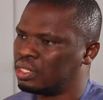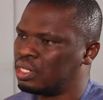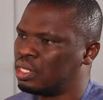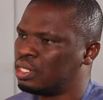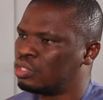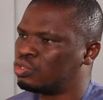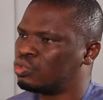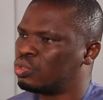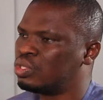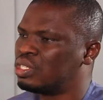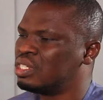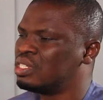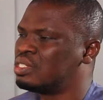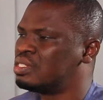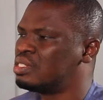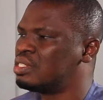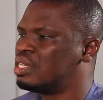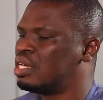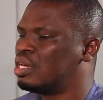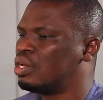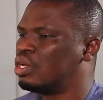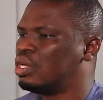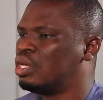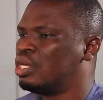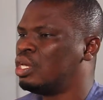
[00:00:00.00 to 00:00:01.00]
So this
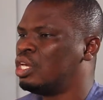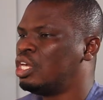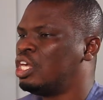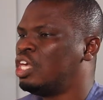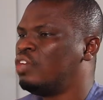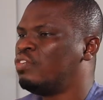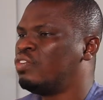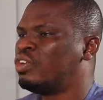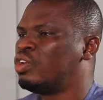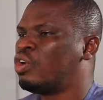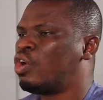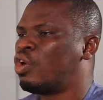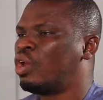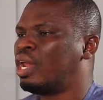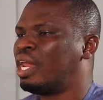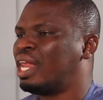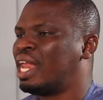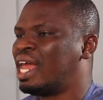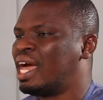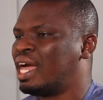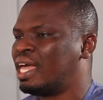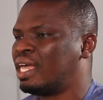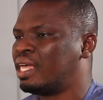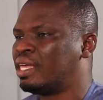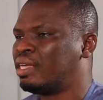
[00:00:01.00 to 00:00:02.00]
year, even
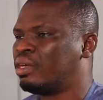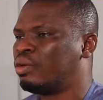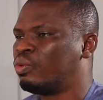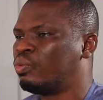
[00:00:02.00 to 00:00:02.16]
online,